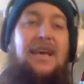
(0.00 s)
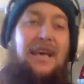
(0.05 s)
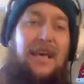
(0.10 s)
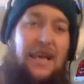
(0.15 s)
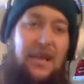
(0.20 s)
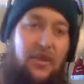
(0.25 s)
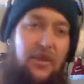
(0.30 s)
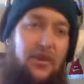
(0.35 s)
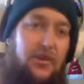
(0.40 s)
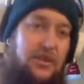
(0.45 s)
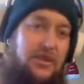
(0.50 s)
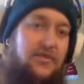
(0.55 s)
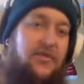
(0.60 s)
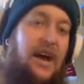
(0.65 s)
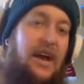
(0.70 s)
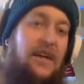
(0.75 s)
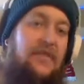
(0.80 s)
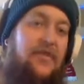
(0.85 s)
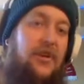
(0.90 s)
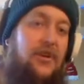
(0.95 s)
In those
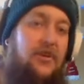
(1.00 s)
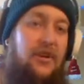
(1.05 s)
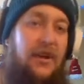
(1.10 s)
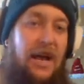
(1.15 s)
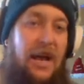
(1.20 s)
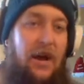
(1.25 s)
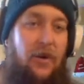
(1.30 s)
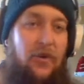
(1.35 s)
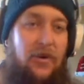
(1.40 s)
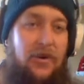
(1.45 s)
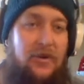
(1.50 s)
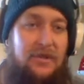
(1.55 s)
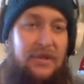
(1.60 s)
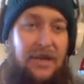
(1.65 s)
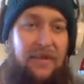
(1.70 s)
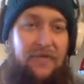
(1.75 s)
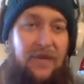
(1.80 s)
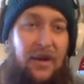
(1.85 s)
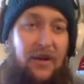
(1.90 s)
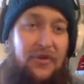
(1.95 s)
500 hours, I
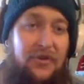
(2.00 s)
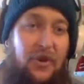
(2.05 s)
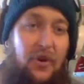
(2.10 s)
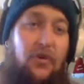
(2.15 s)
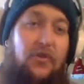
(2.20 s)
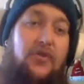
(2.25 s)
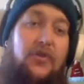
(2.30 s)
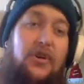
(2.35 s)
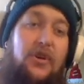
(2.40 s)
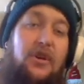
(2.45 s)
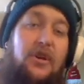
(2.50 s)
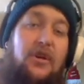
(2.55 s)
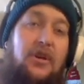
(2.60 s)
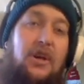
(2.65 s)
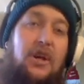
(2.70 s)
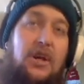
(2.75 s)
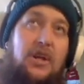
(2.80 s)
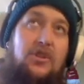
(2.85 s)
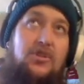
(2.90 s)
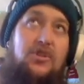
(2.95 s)
found over
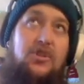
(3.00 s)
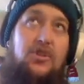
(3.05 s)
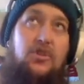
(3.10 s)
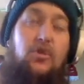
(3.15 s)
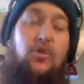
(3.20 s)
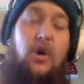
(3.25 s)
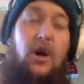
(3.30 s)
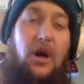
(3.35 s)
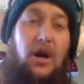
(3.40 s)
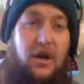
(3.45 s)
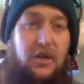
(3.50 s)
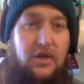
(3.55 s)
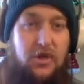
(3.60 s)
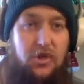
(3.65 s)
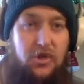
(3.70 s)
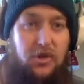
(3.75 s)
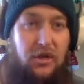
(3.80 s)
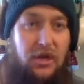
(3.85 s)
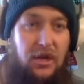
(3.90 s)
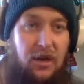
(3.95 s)

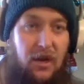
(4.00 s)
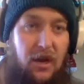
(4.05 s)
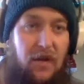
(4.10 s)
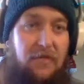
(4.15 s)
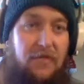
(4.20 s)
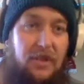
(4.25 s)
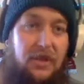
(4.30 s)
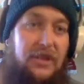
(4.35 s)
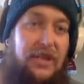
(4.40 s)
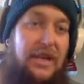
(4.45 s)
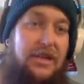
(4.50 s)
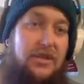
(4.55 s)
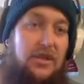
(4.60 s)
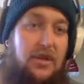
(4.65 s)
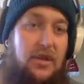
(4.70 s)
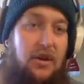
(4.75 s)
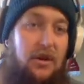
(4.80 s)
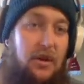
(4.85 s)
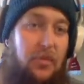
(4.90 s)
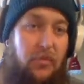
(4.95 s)
200 of the
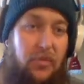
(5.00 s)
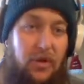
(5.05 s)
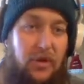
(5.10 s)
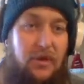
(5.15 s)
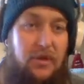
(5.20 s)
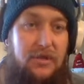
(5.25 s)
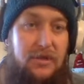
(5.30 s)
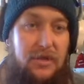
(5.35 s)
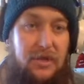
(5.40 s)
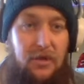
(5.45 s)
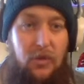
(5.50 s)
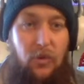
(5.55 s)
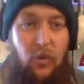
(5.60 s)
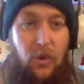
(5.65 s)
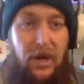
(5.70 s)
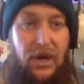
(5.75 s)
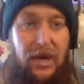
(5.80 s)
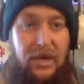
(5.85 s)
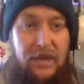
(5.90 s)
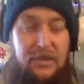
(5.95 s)
legendary birds in the
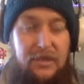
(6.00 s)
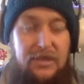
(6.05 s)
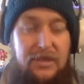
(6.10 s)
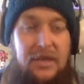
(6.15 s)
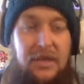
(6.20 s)
wild.